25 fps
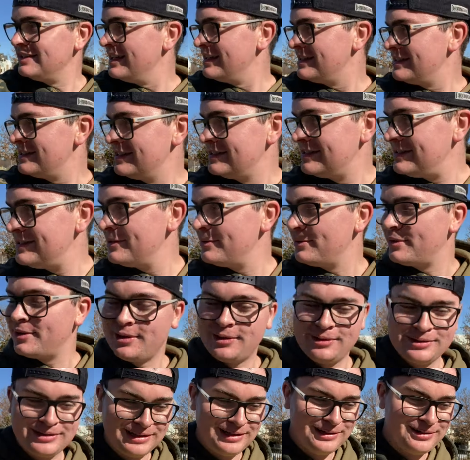It's still
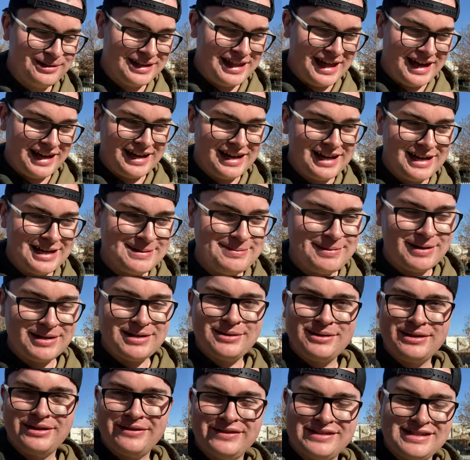cool to look at that car,
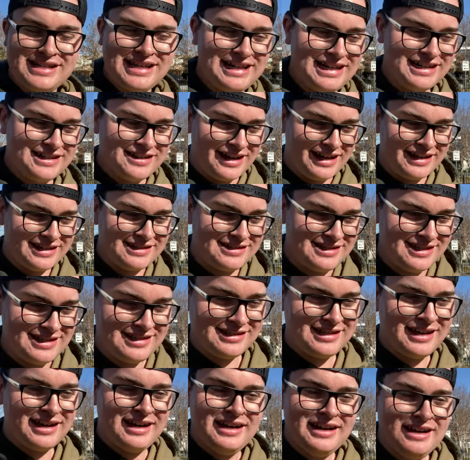especially with the Vettini
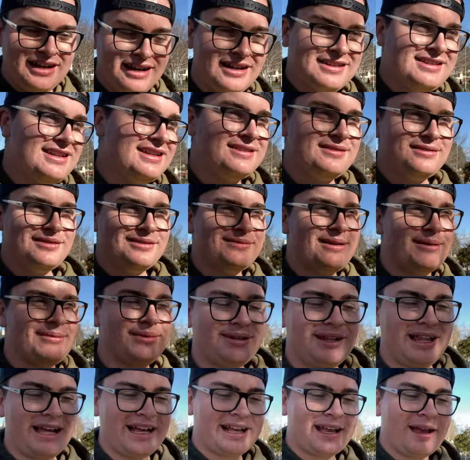Dynasties, because I still remember
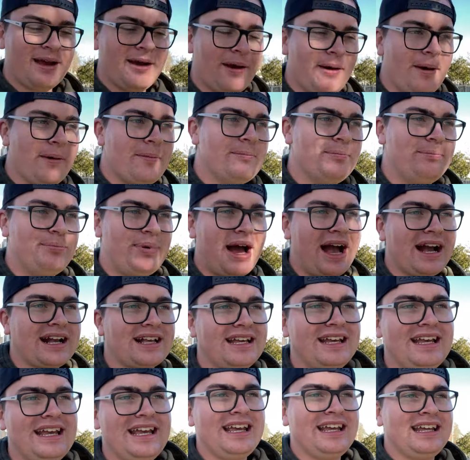like back
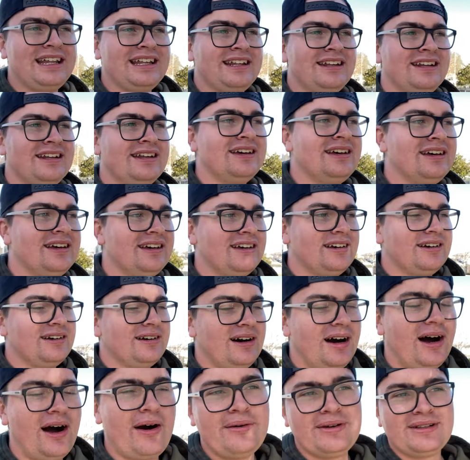in,
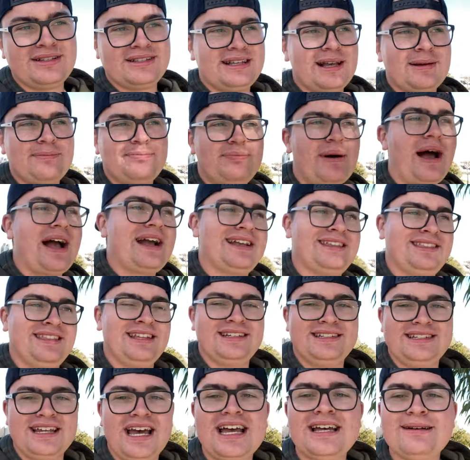I wouldn't say back in the
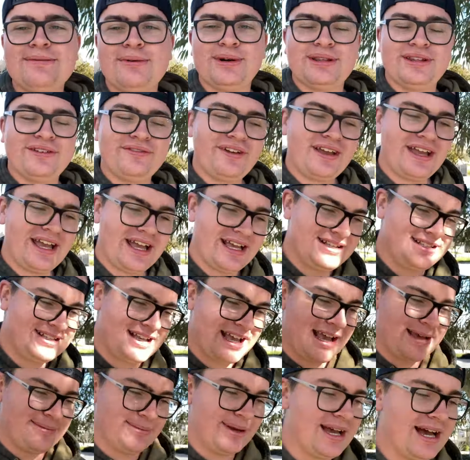day, but when the VEs
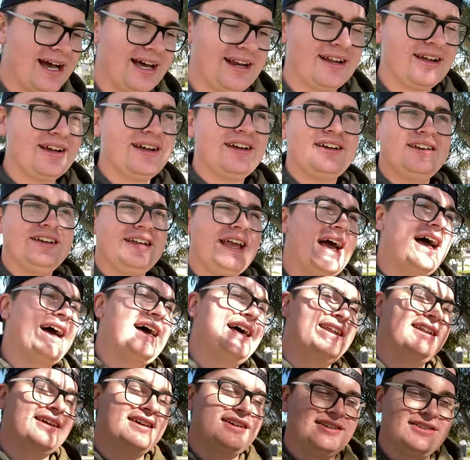came out, you
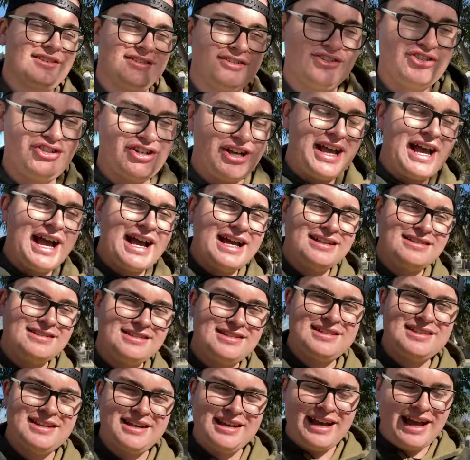had
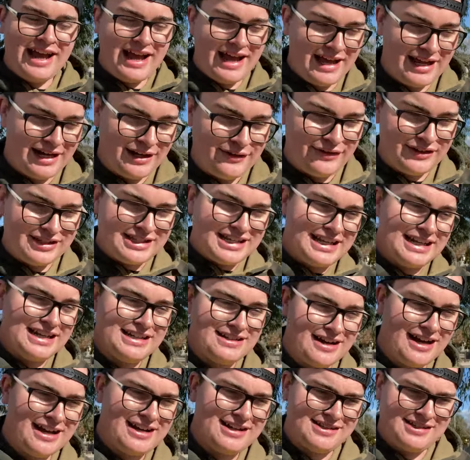G8s and Vettini
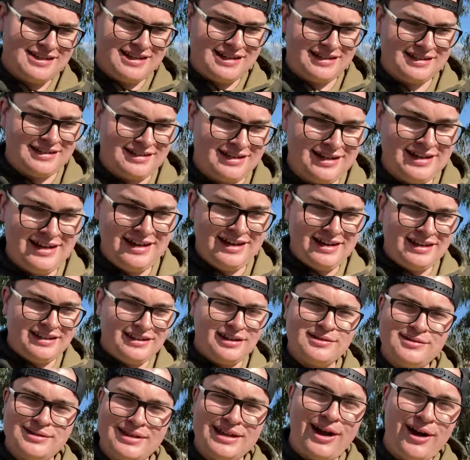Dynasties.
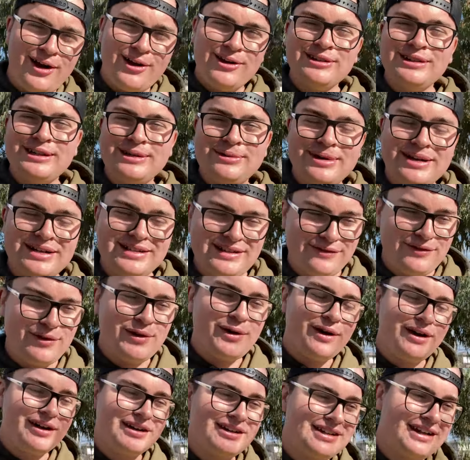Those are the only wheels. If
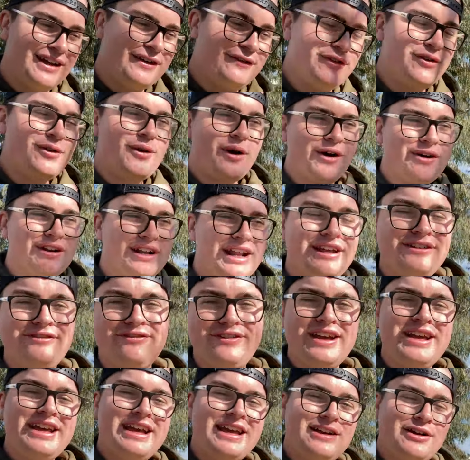you owned a
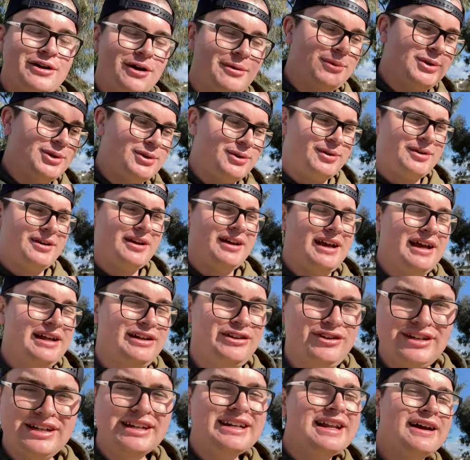VE Commodore and
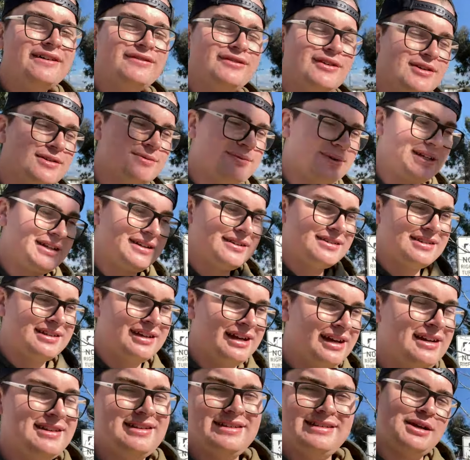you didn't have those wheels,
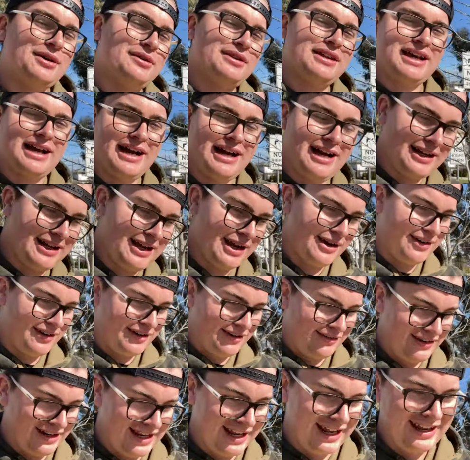sell the car, get rid
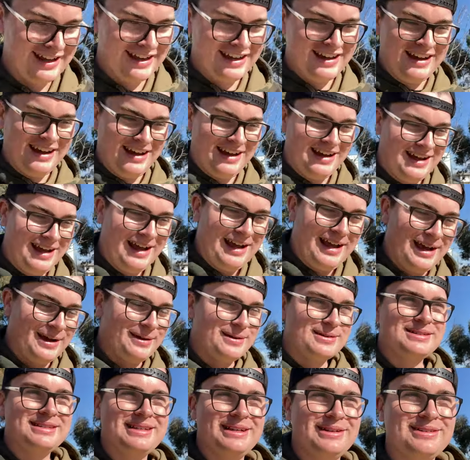of it. It
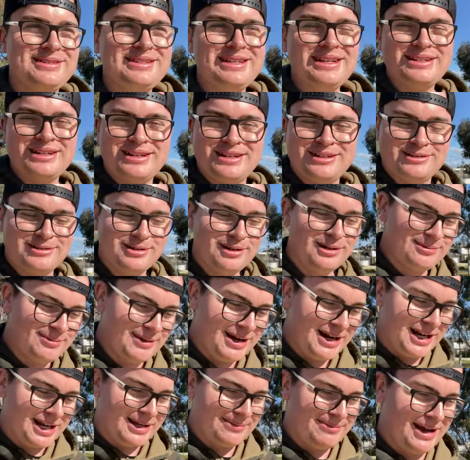was such a controlled
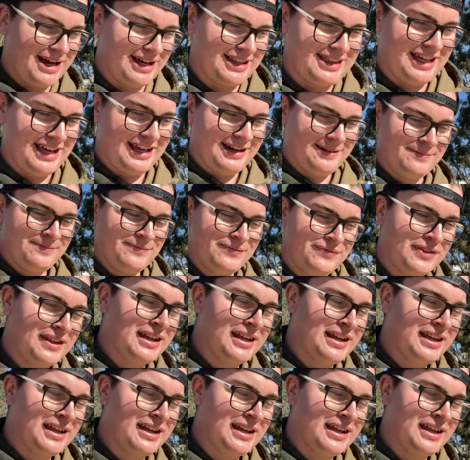market back then.